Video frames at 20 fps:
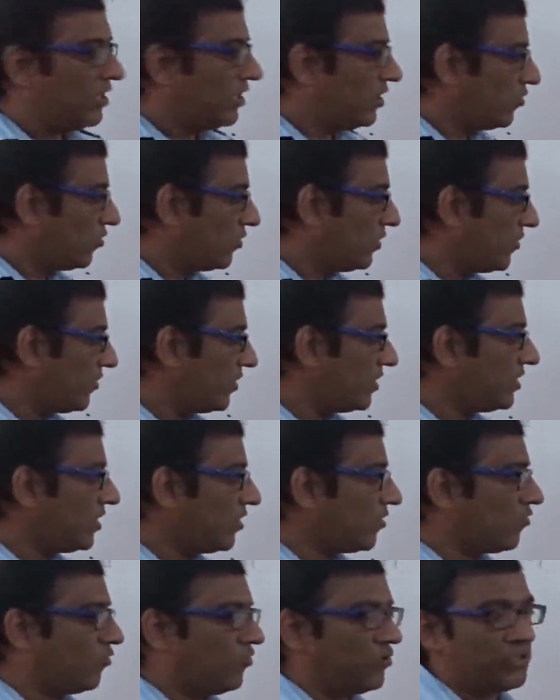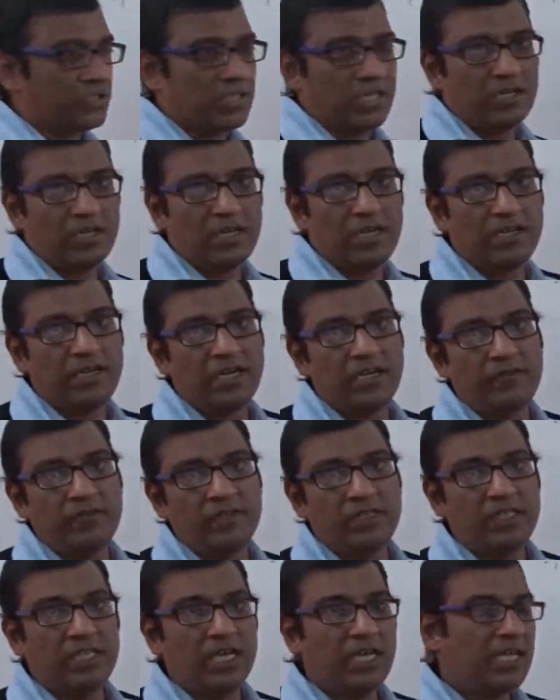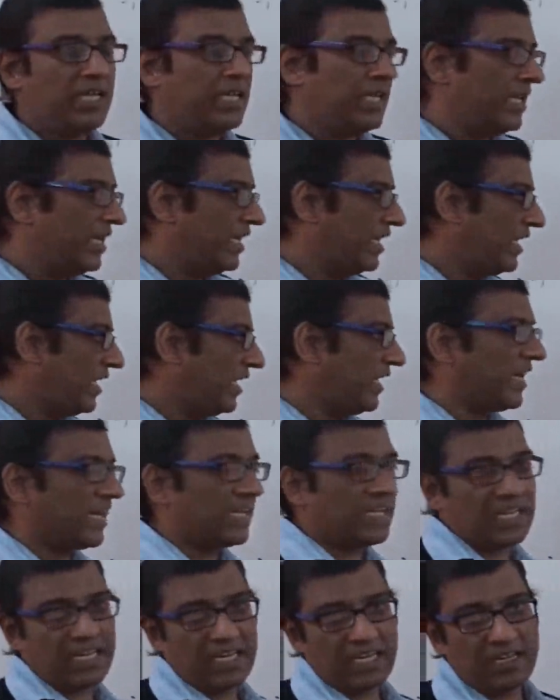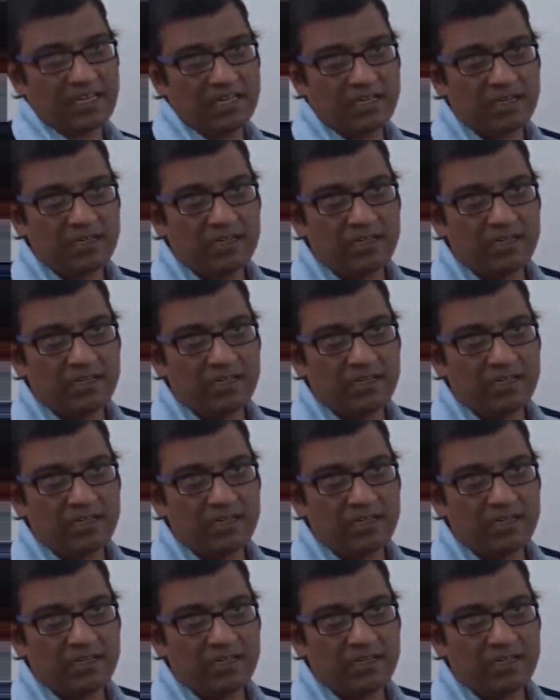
So this is the question related with the rectangle.